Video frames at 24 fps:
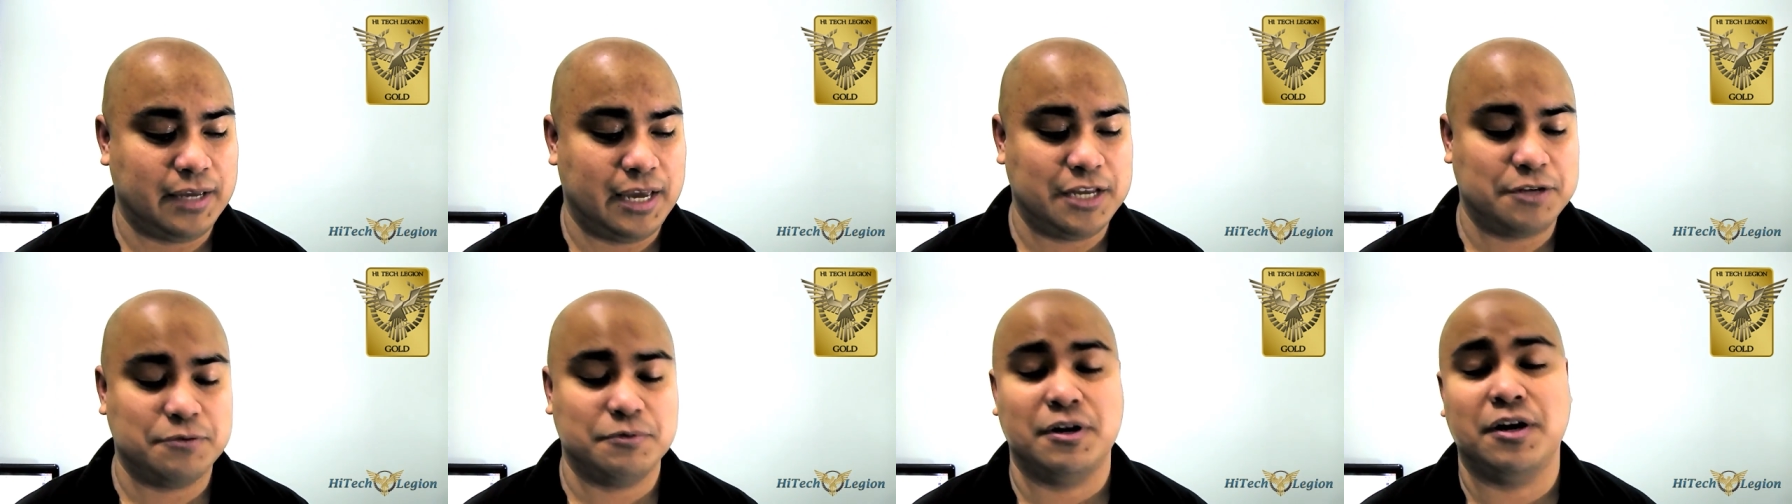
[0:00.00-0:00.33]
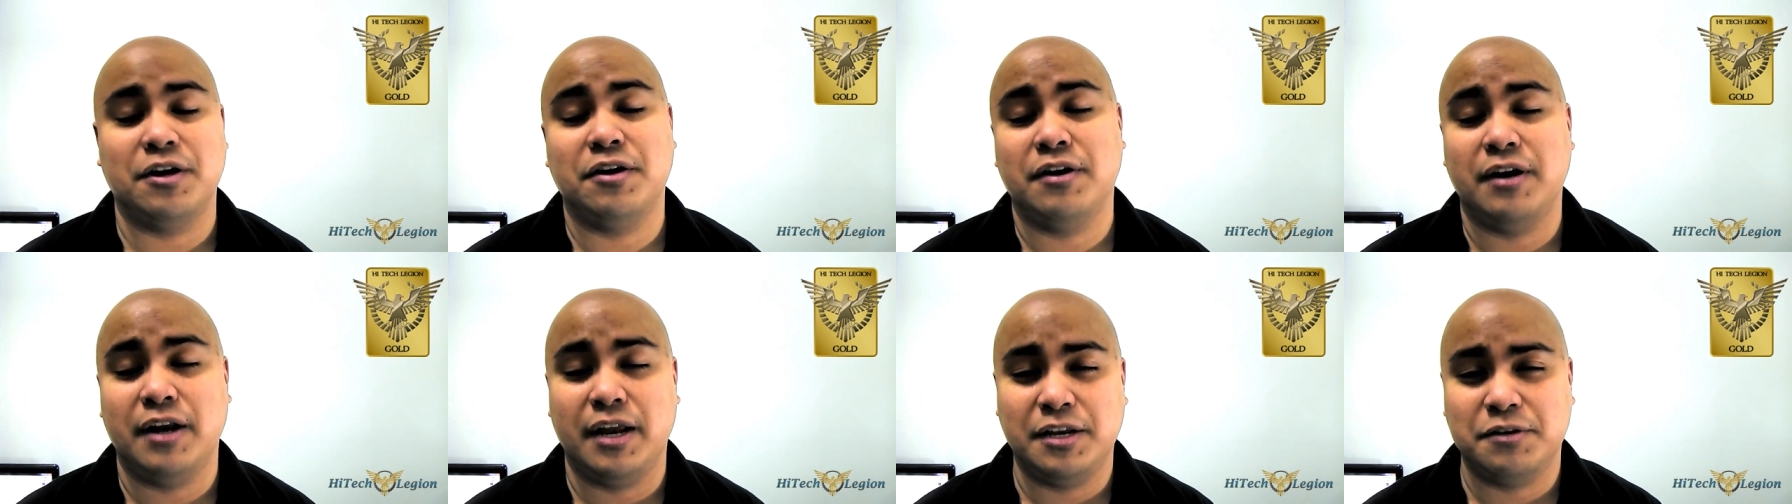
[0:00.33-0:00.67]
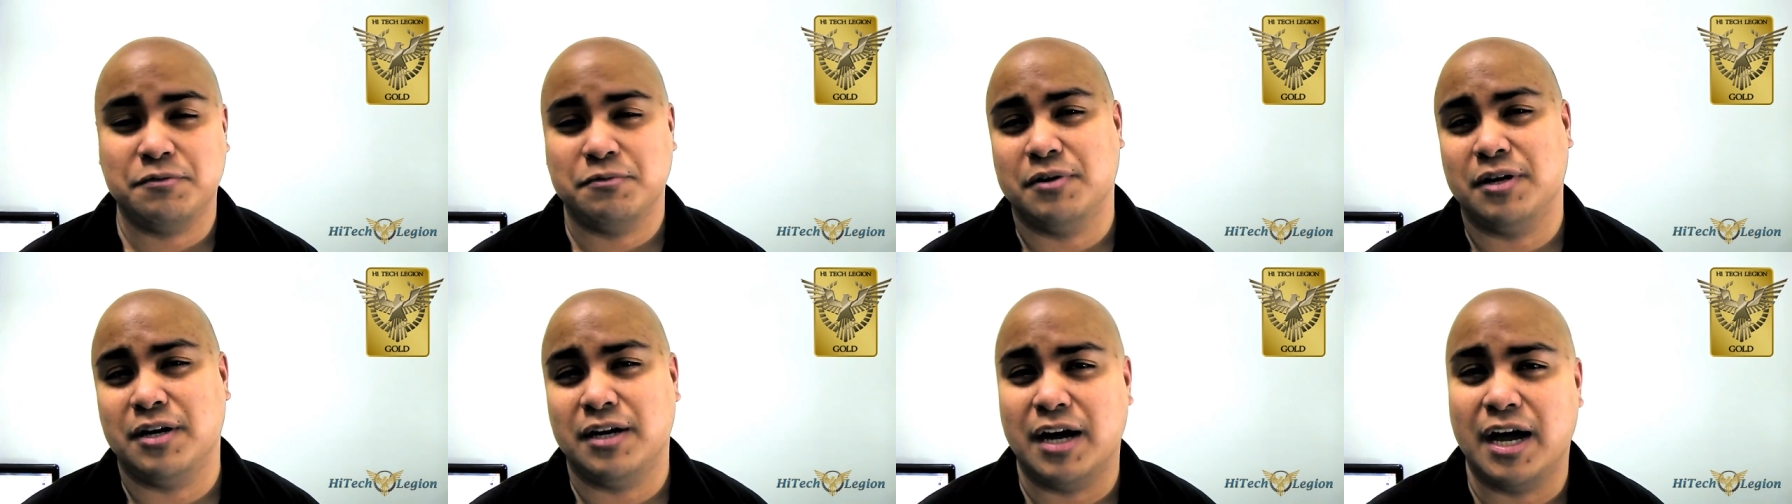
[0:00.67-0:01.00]
H100
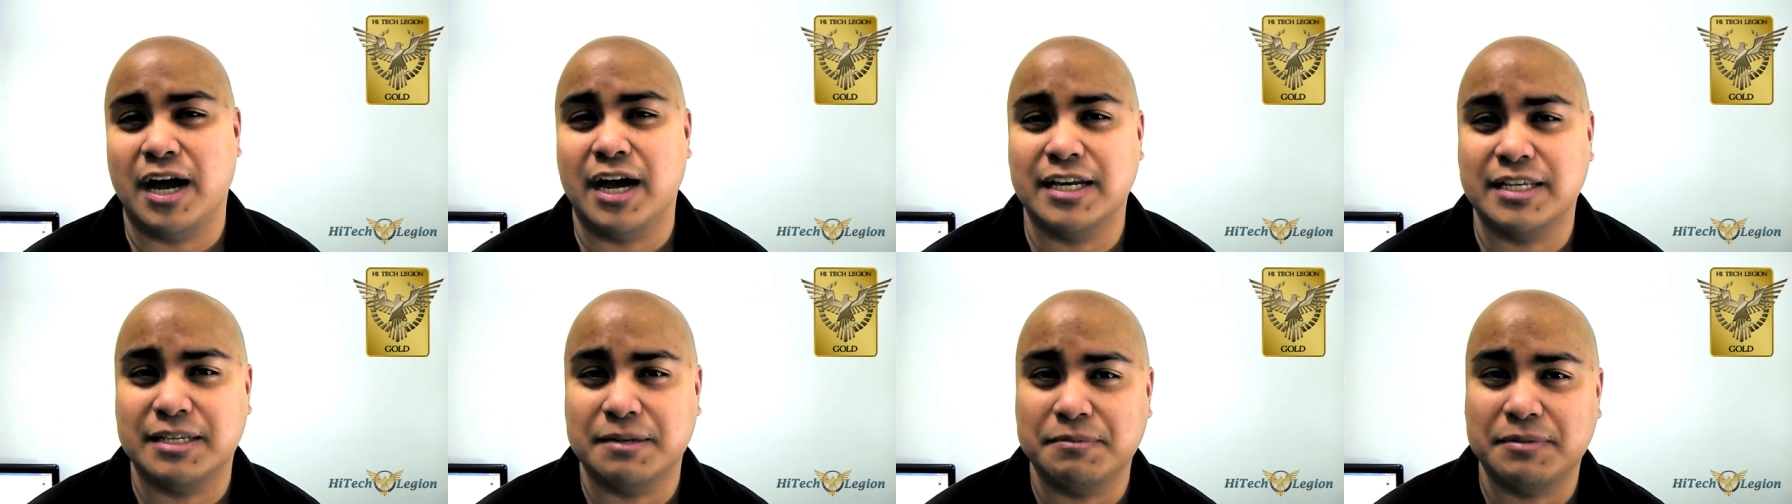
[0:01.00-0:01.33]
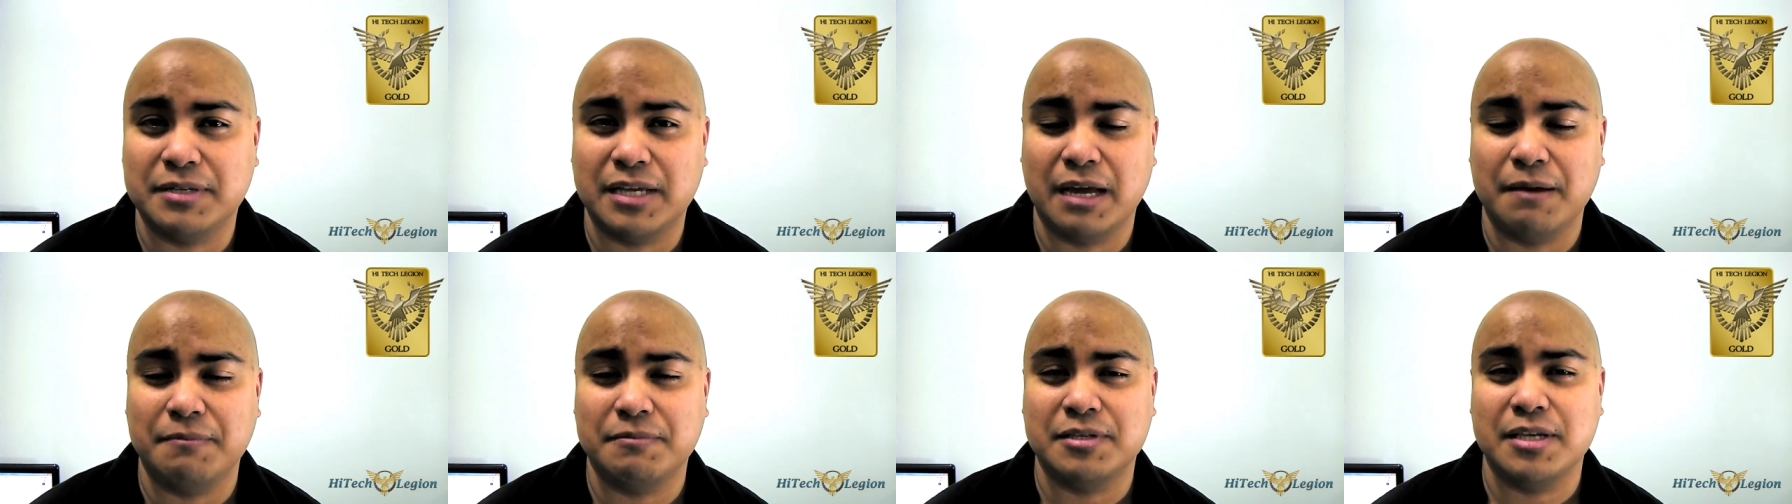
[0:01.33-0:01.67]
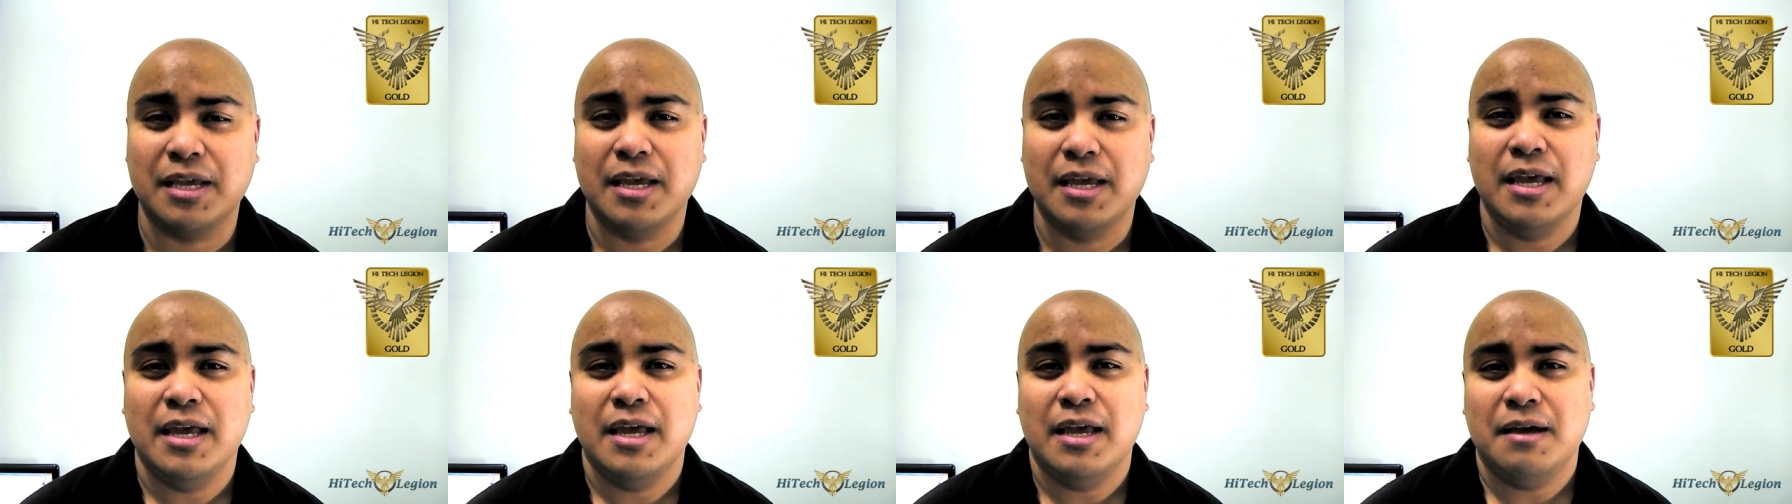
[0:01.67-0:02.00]
H100i sometimes.